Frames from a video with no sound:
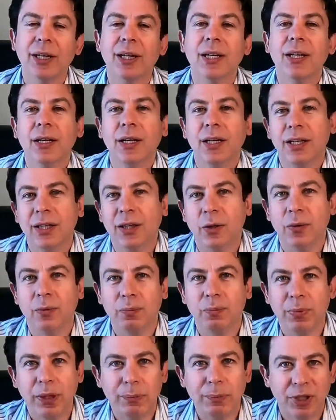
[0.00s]

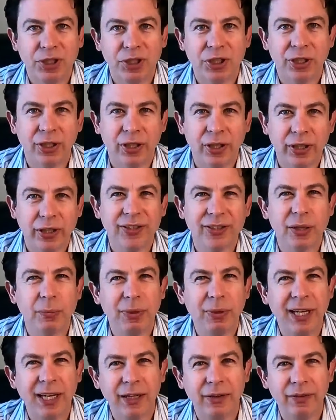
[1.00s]
Blood pressure in clinics can be
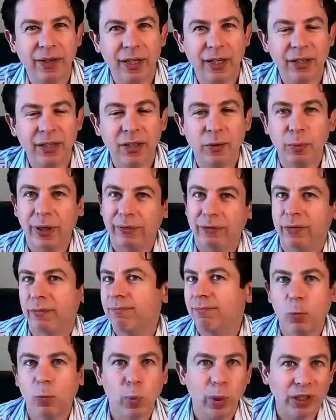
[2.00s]
elevated. We have
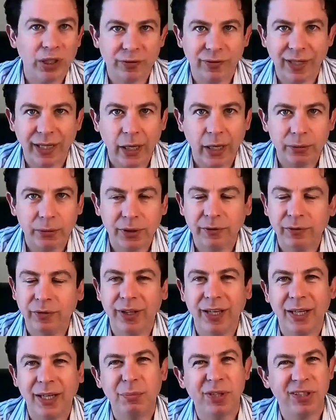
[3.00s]
ways of accounting for
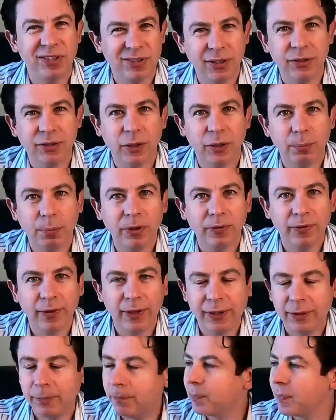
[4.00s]
that, but it's still not
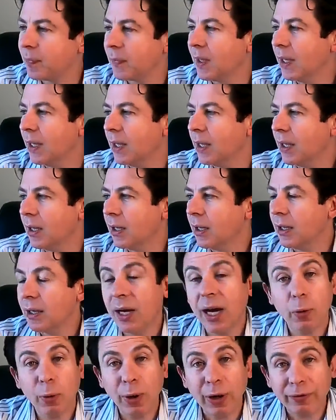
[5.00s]
perfect.
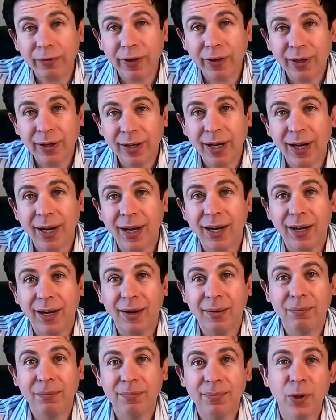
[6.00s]
However,
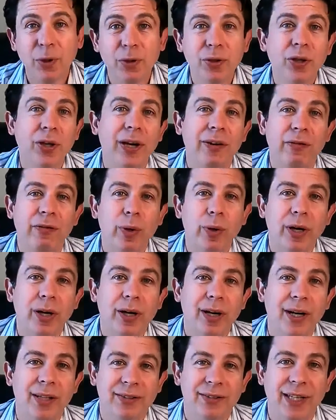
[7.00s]
not everywhere
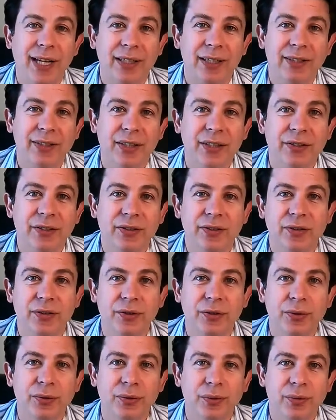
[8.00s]
has access to